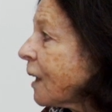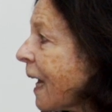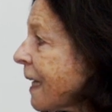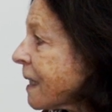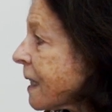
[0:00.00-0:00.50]

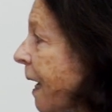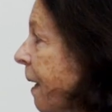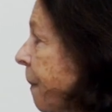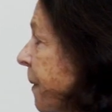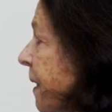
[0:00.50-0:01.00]

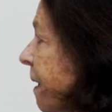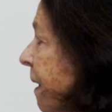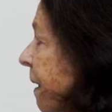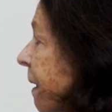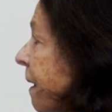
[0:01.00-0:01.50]
landscapes,
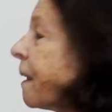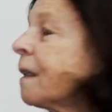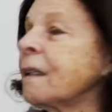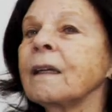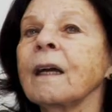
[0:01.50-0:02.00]

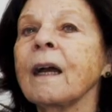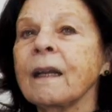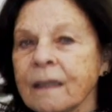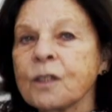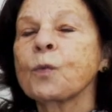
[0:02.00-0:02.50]

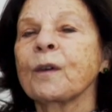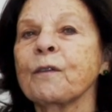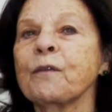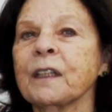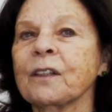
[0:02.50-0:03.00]
and this one
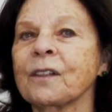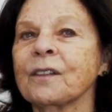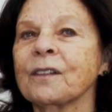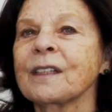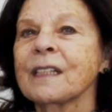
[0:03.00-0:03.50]
figure
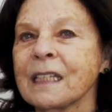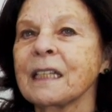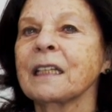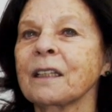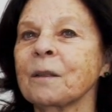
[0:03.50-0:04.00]

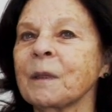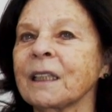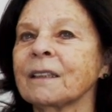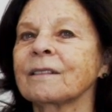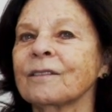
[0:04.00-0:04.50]
sitting in the
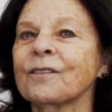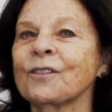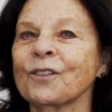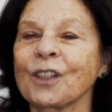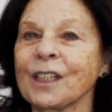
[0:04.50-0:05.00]
middle
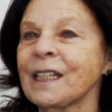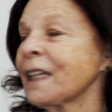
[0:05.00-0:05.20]
and just